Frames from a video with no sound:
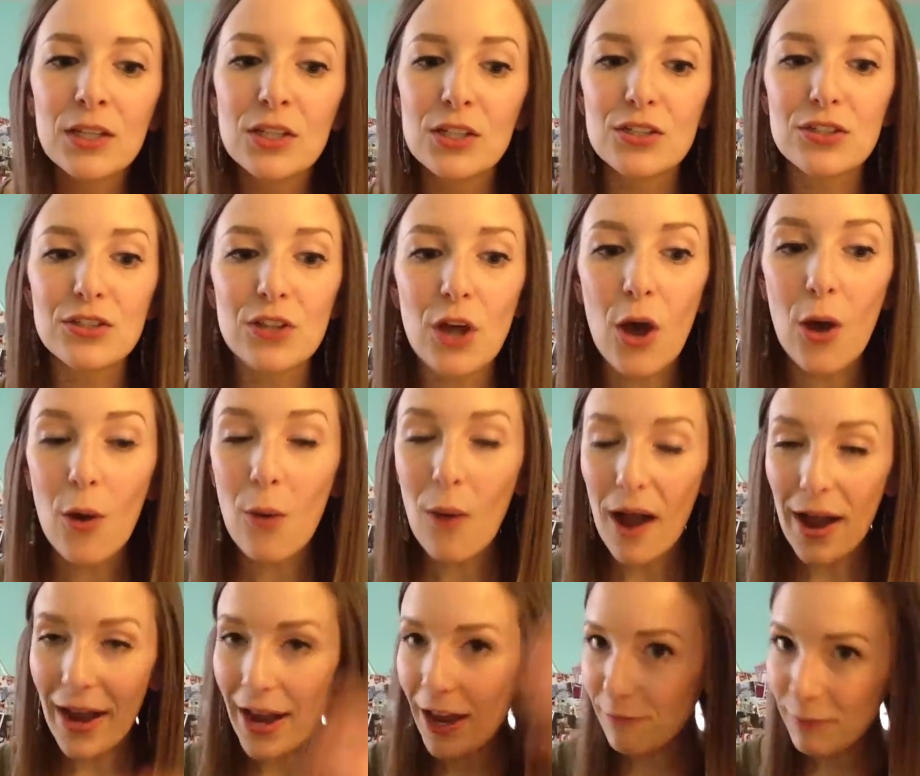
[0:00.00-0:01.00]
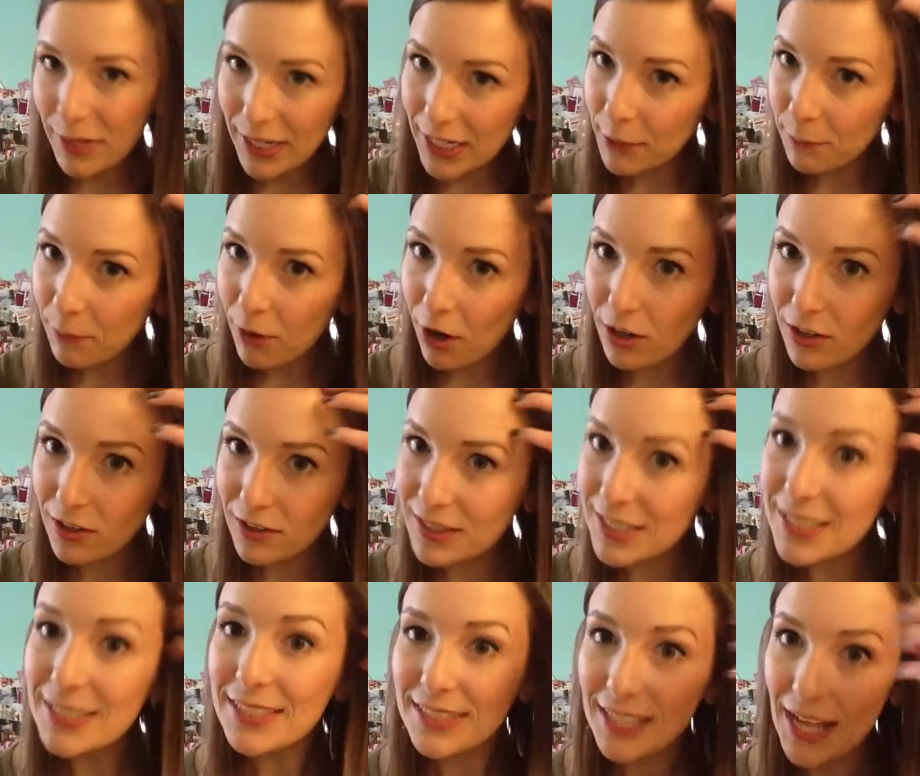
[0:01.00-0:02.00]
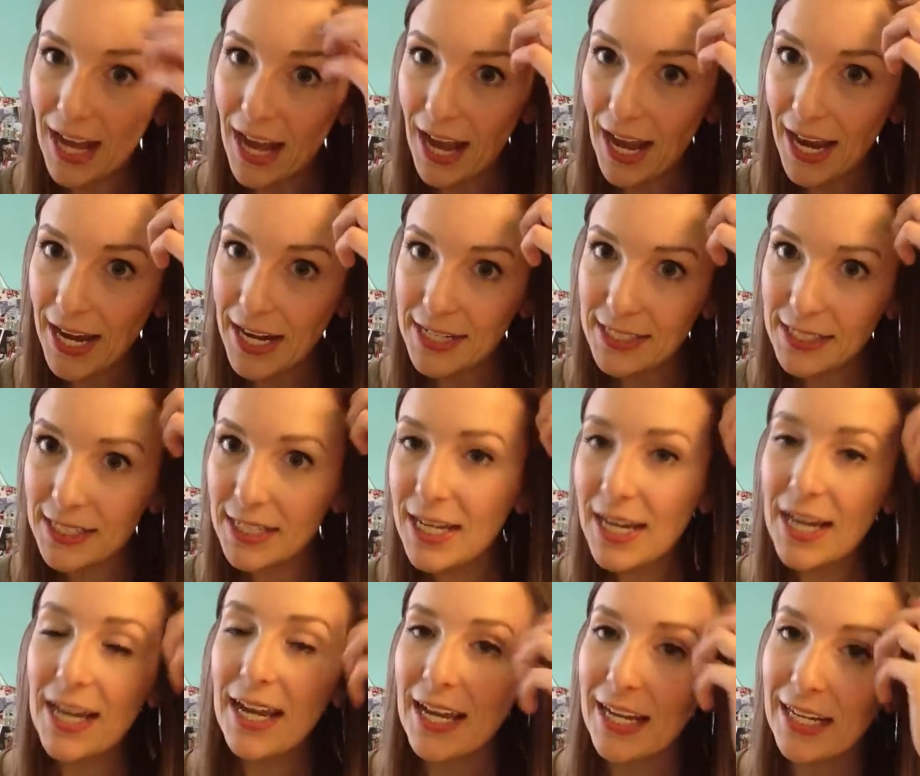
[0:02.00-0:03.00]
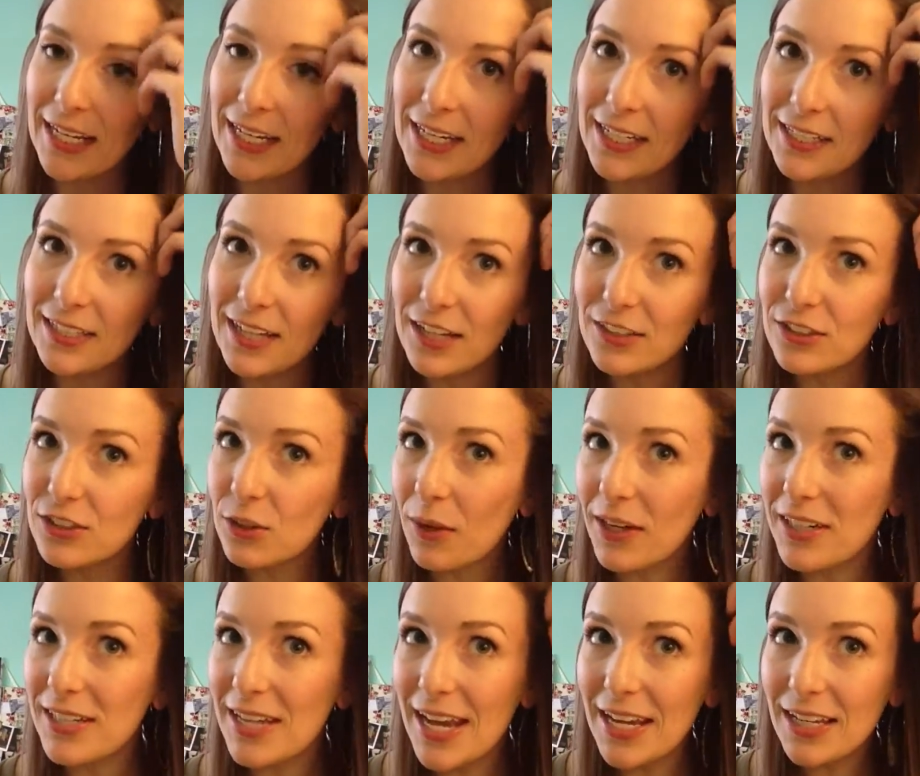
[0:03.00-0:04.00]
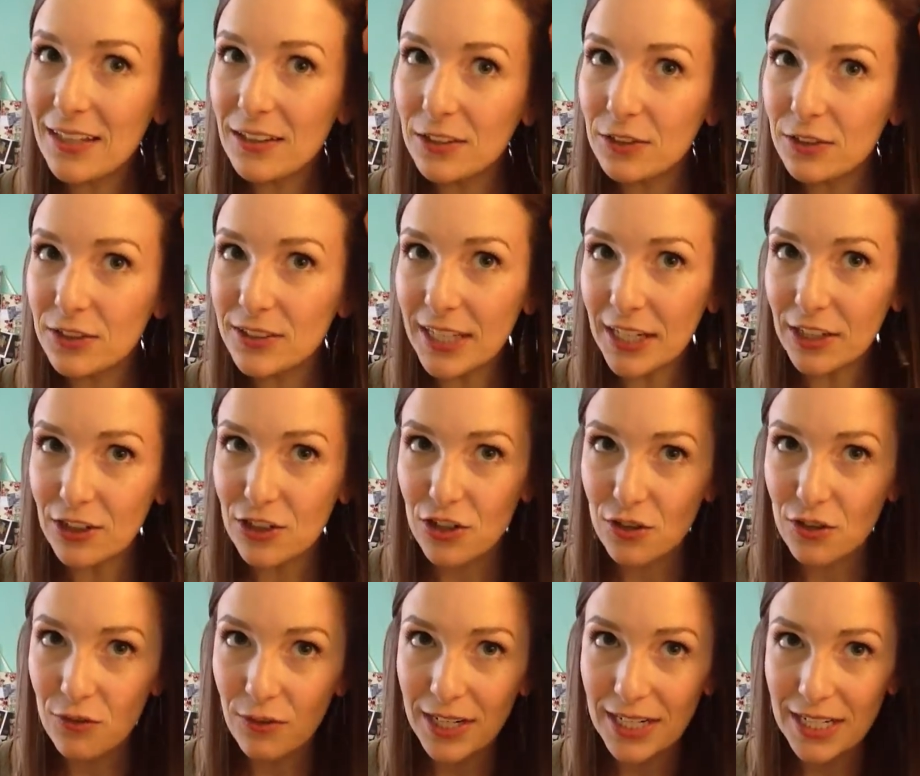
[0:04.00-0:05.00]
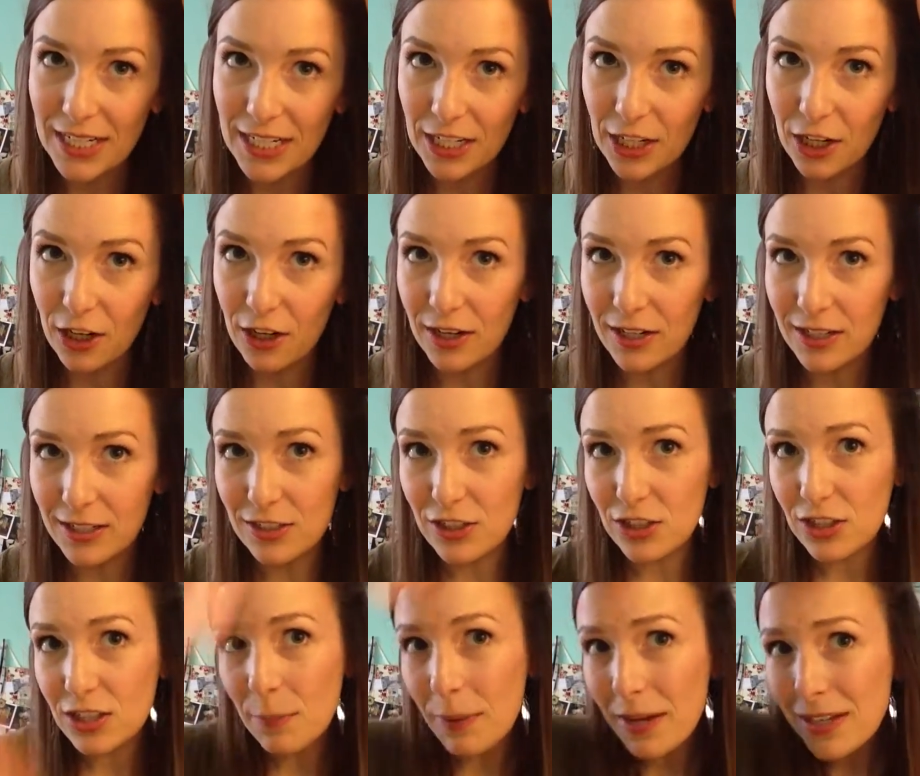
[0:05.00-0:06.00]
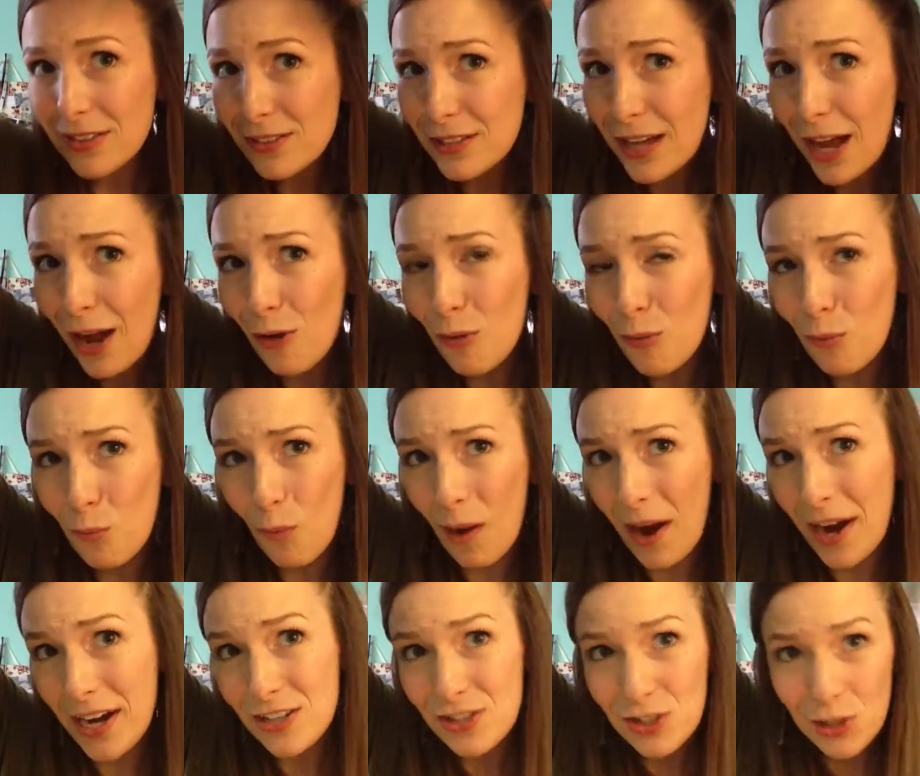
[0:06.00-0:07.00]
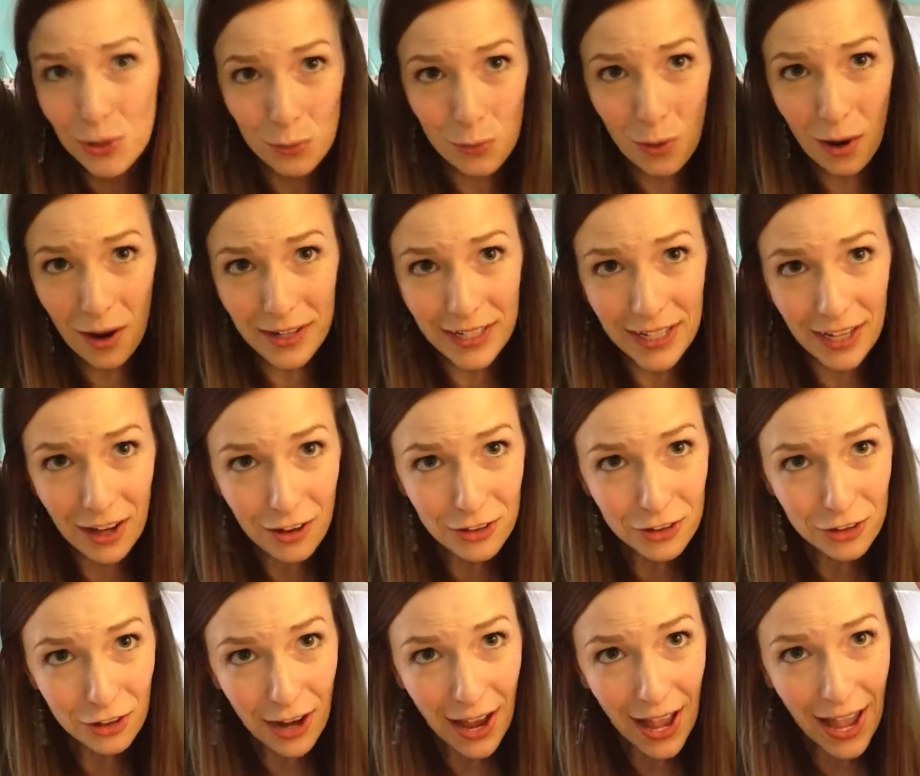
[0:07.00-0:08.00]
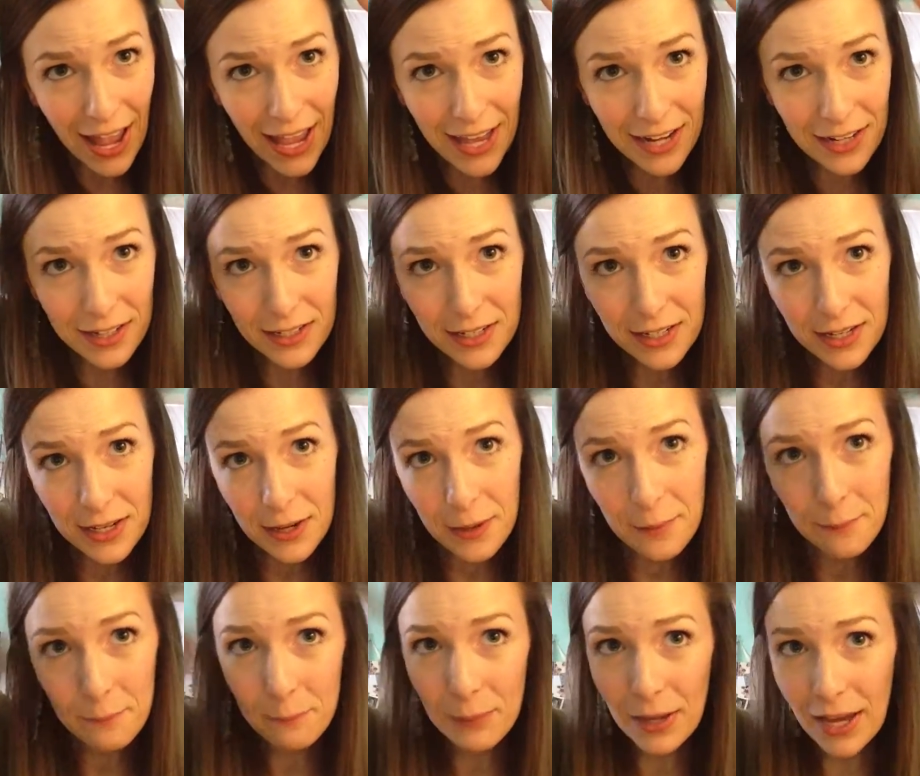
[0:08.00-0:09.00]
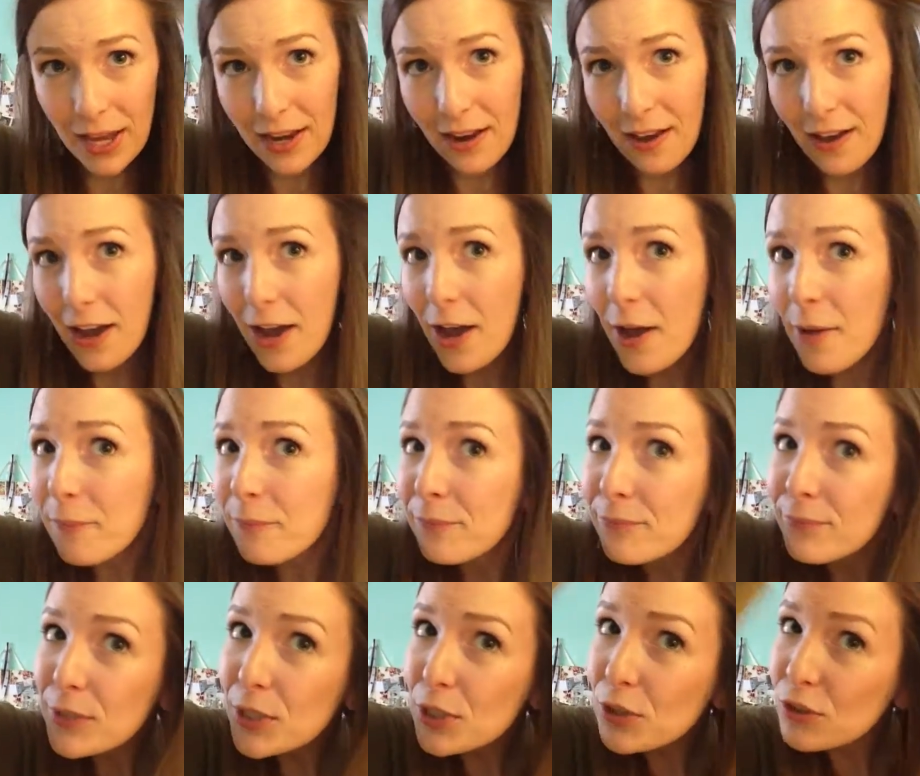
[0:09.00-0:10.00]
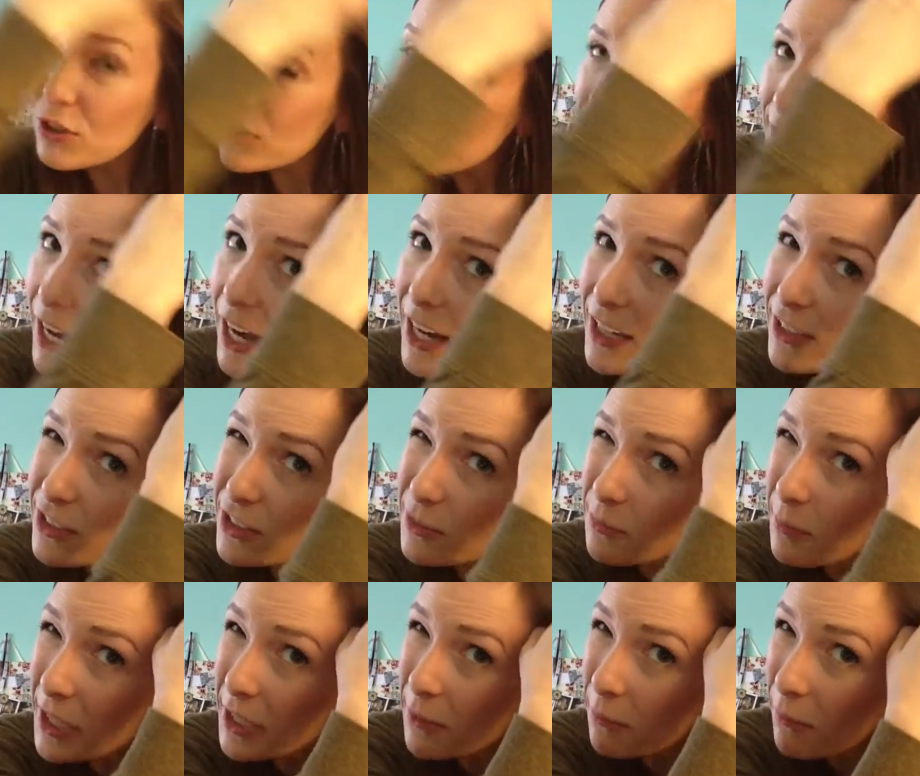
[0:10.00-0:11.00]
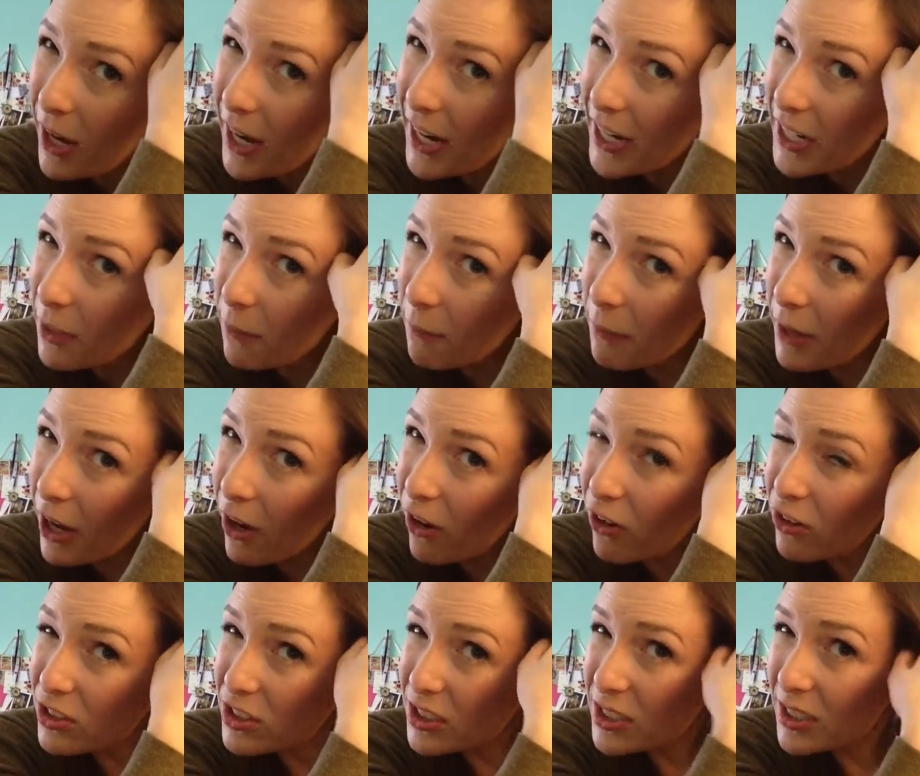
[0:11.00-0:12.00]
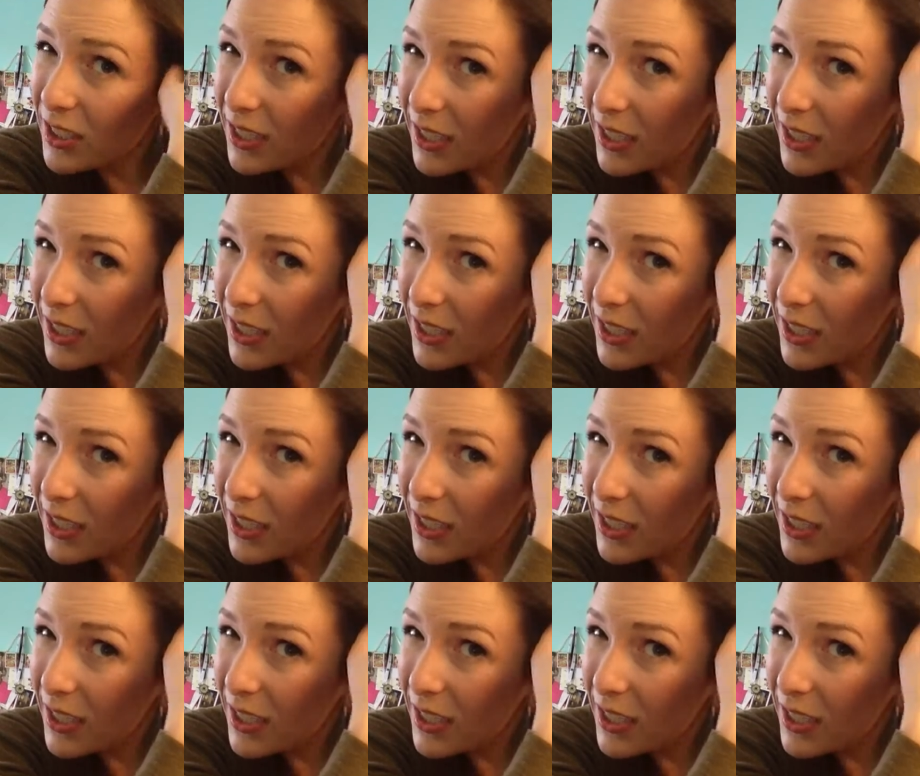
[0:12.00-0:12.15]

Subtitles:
So I have my hair parted on this side, and so I take a little section right here, and it just depends on how wide you want it on your head, but usually I just make mine about